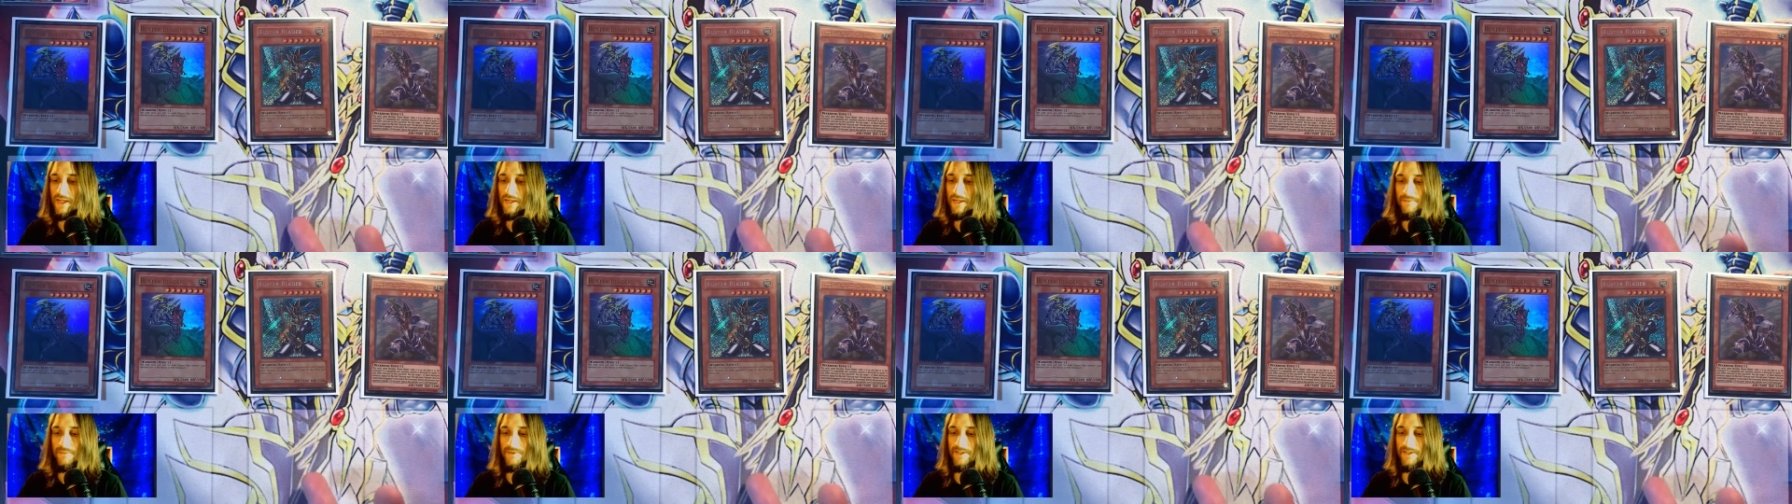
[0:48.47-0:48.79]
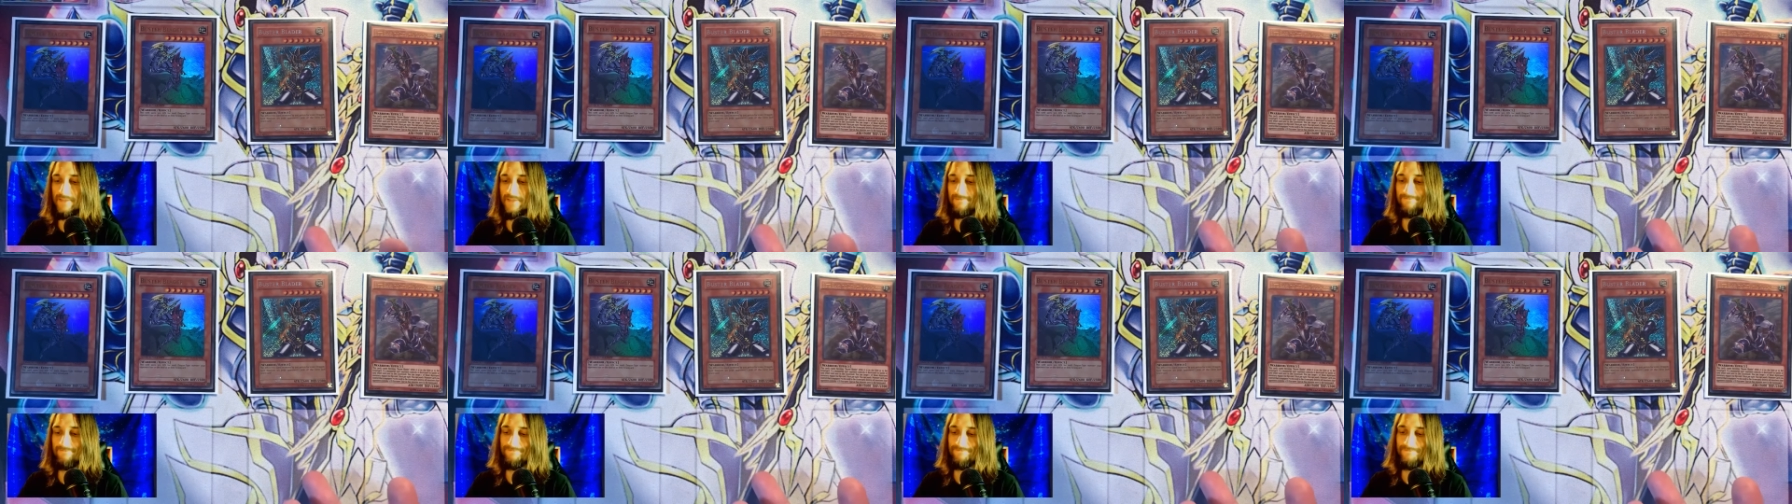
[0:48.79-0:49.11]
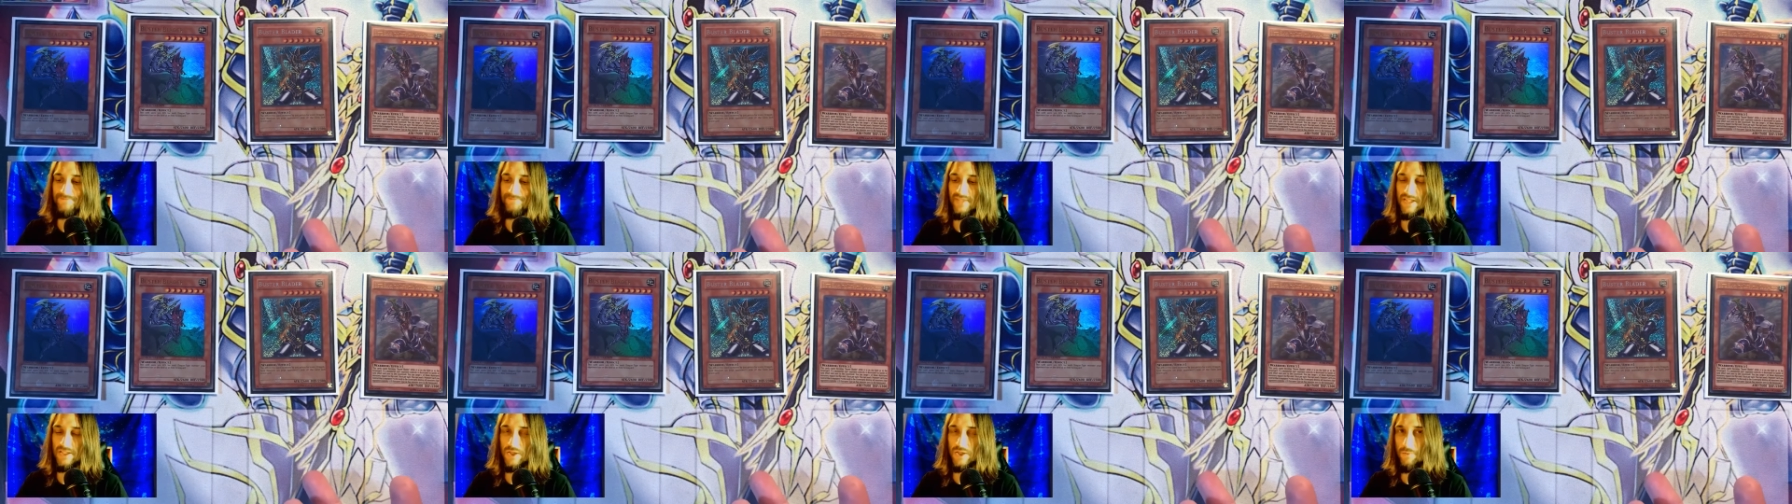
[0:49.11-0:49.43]
But
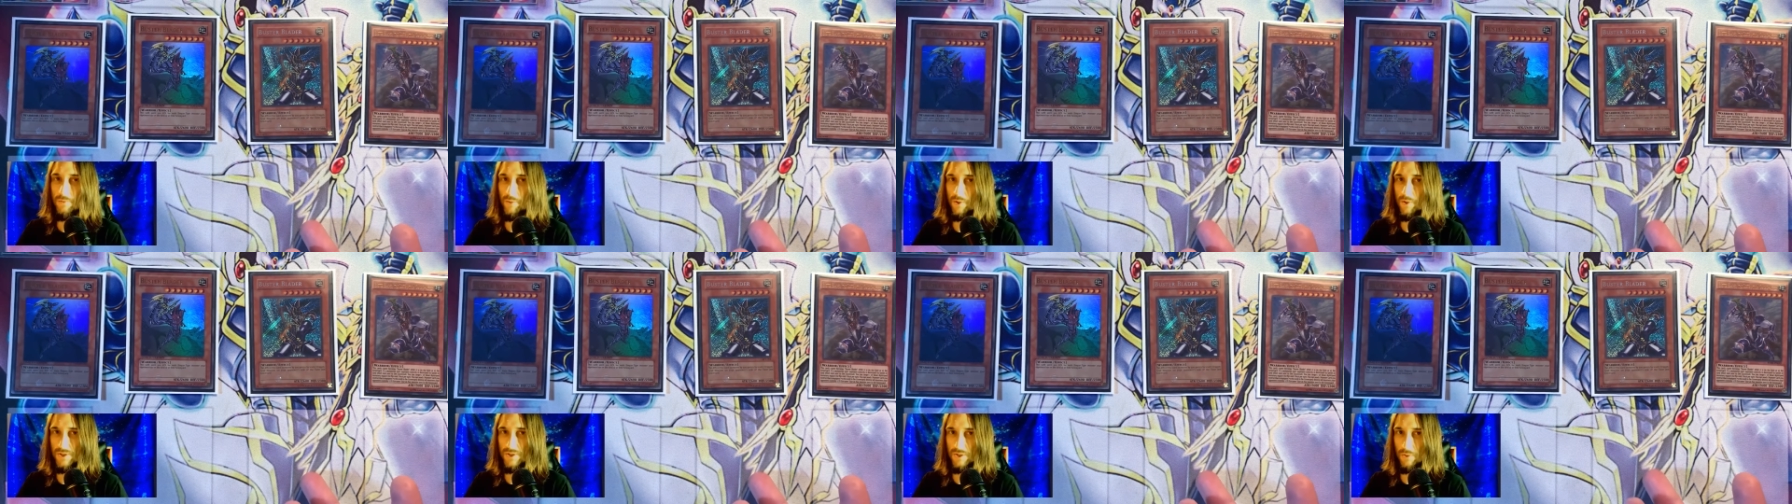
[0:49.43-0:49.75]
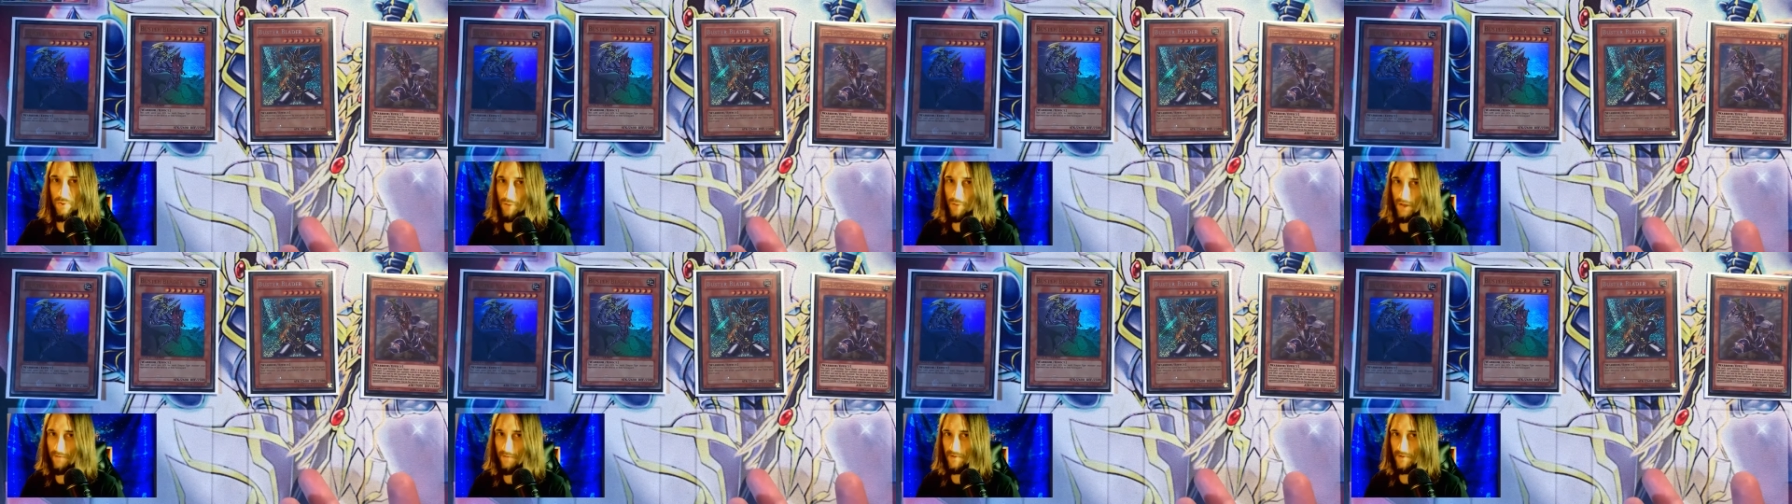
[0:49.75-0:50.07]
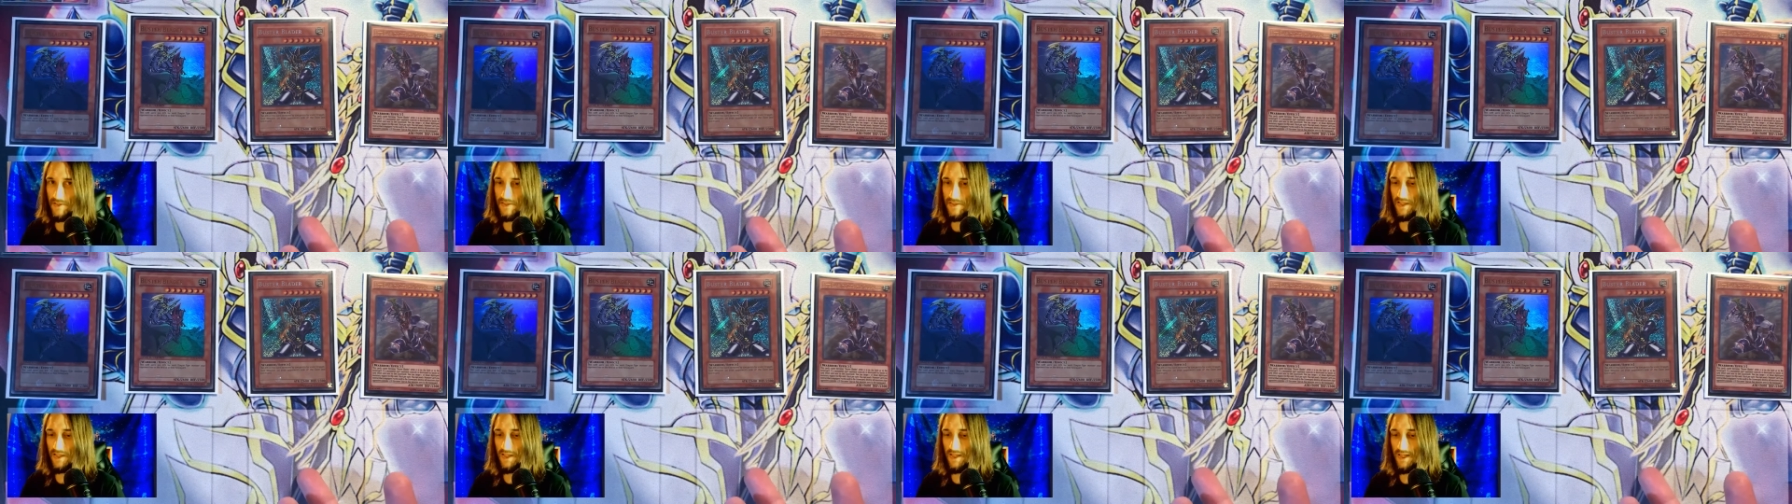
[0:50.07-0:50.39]
it's all personal
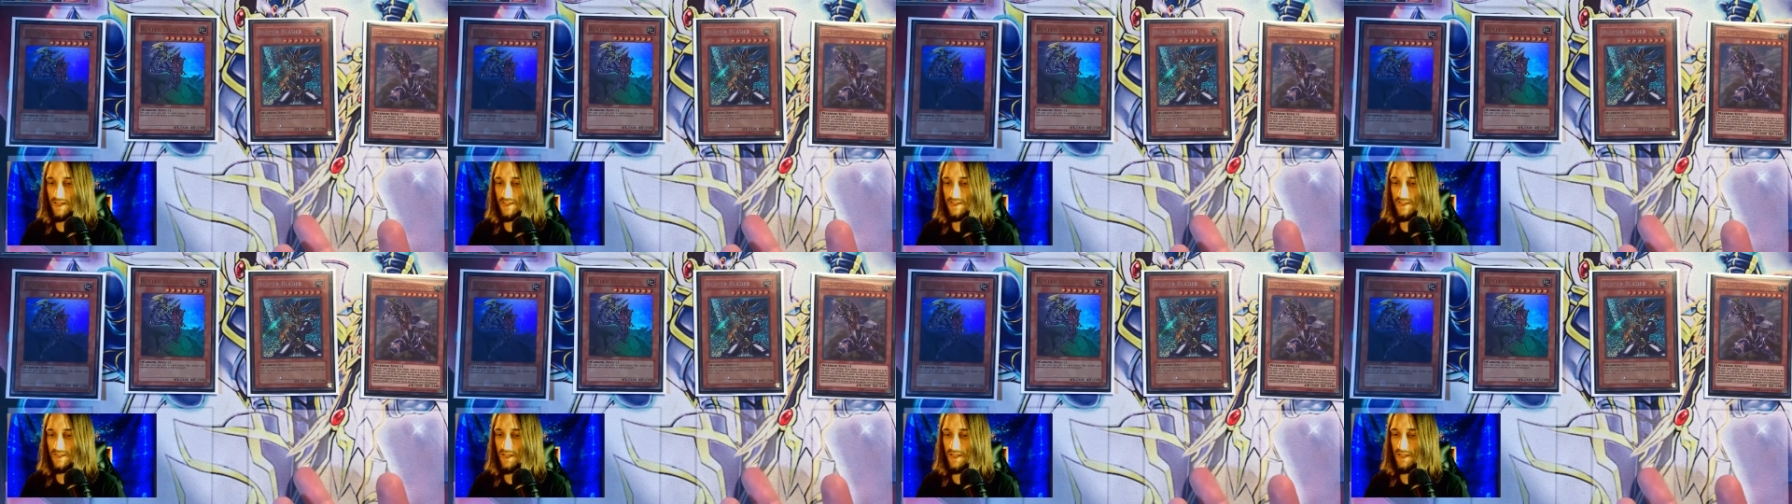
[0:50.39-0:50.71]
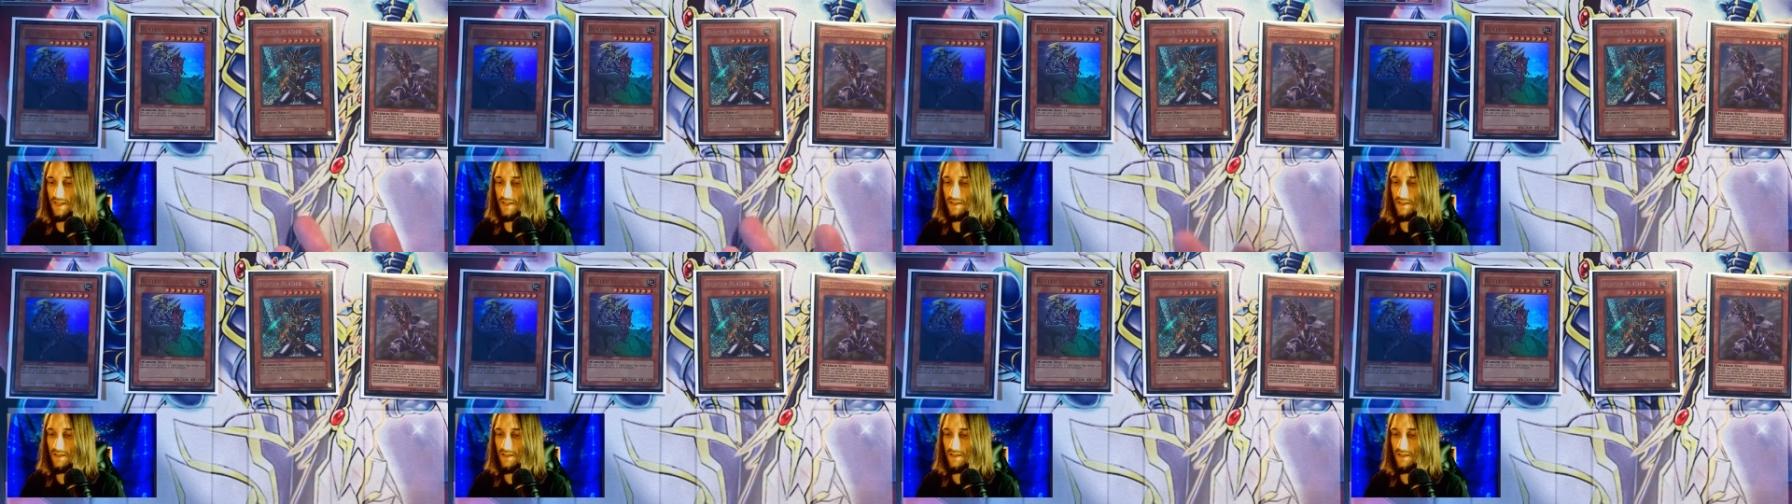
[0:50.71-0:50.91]
preference, like I said.